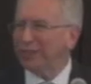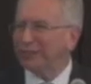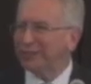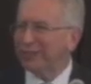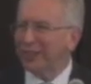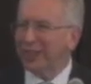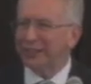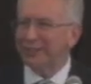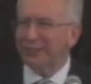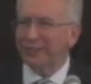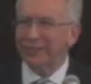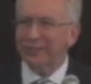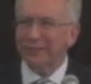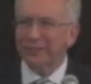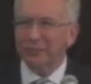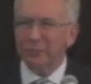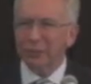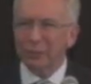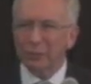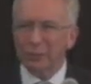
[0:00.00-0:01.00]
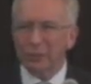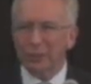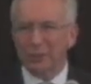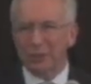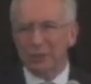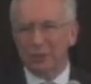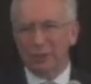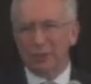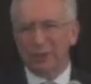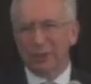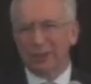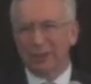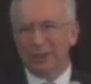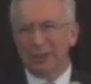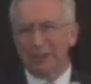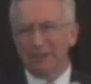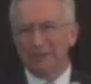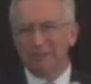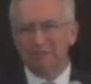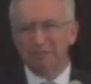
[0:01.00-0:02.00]
what it says is, look,
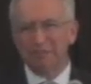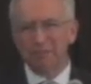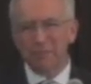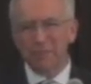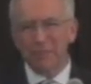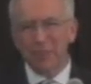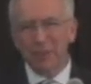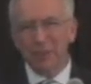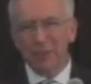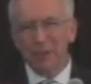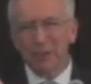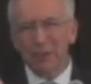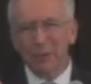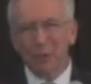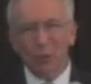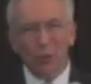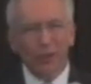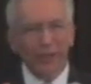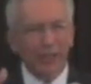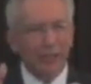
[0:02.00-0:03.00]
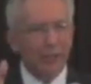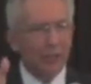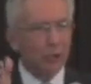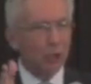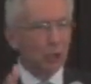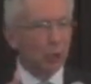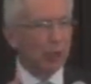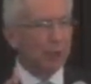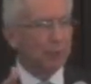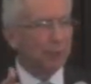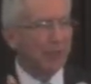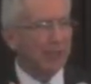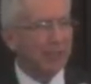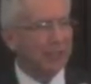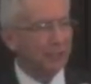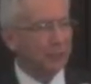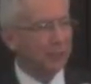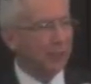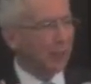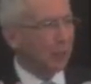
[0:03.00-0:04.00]
we can do it
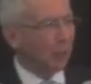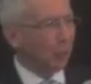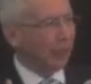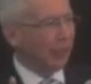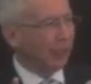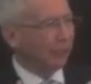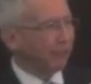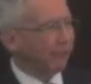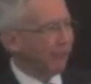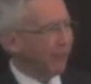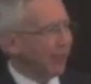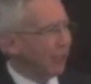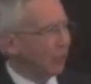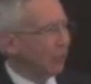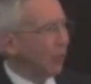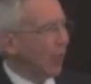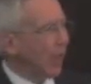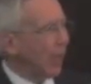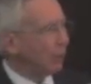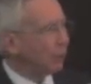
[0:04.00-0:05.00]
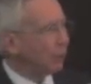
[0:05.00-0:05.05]
piecemeal. We can figure